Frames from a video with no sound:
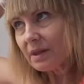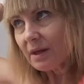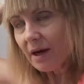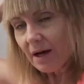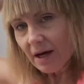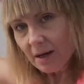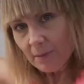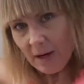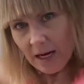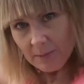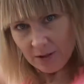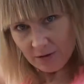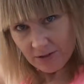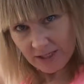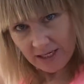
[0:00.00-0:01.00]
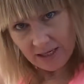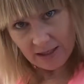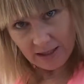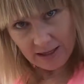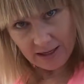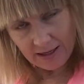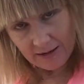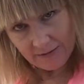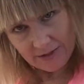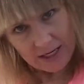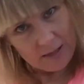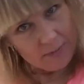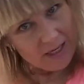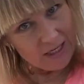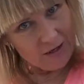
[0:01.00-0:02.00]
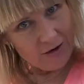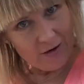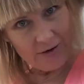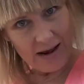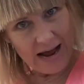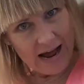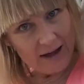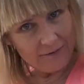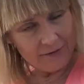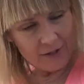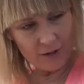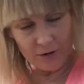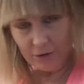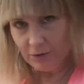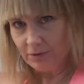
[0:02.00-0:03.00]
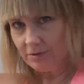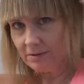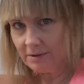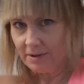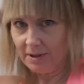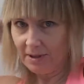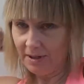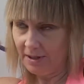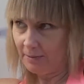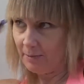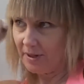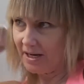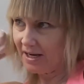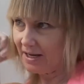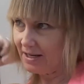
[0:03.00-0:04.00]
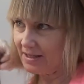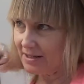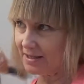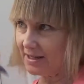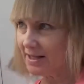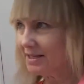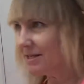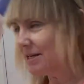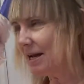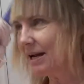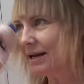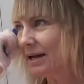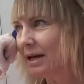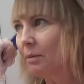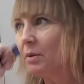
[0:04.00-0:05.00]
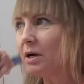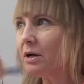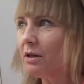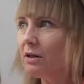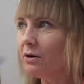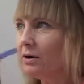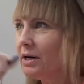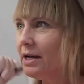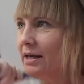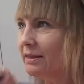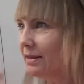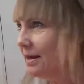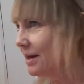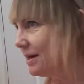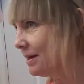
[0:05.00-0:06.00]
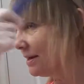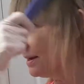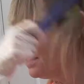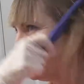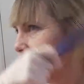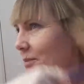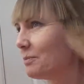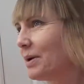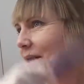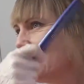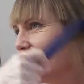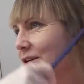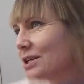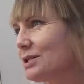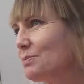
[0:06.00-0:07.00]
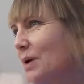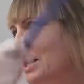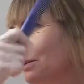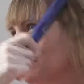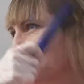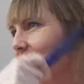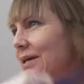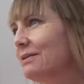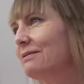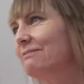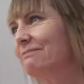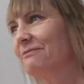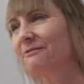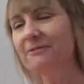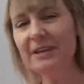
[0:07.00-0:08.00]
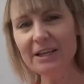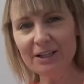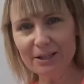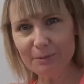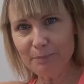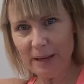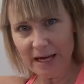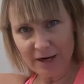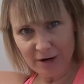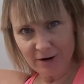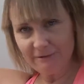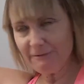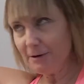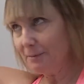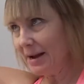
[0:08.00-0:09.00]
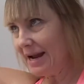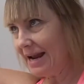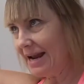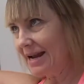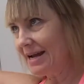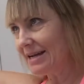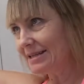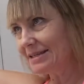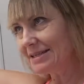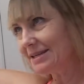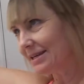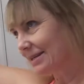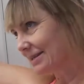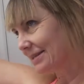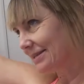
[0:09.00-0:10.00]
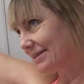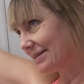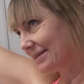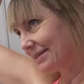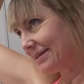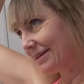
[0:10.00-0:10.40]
I'm using gloves. I mean, you don't have to because it's not a chemical or anything, but it just might feel better for my hands because